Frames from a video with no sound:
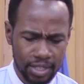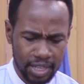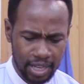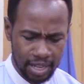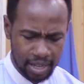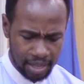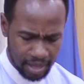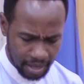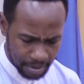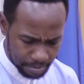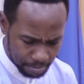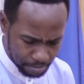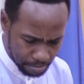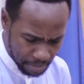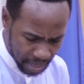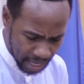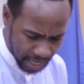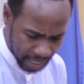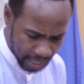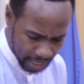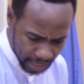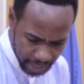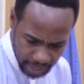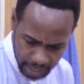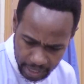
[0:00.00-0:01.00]
Say,
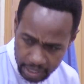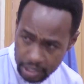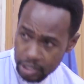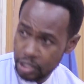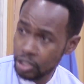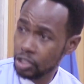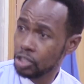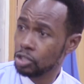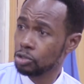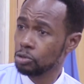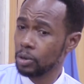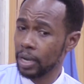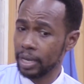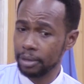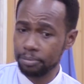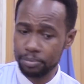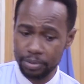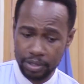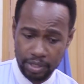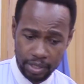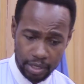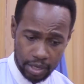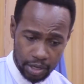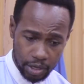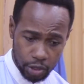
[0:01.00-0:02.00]
by his
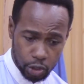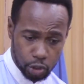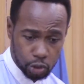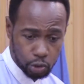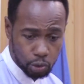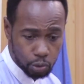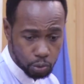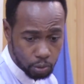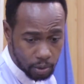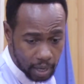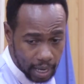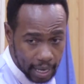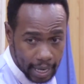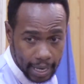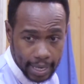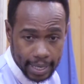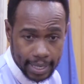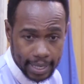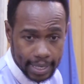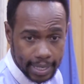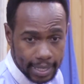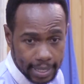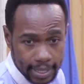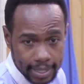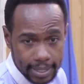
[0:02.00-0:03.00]
stripes, you are
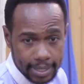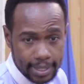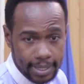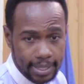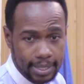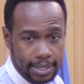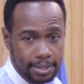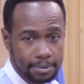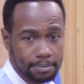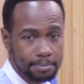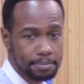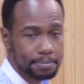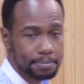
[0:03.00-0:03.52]
healed.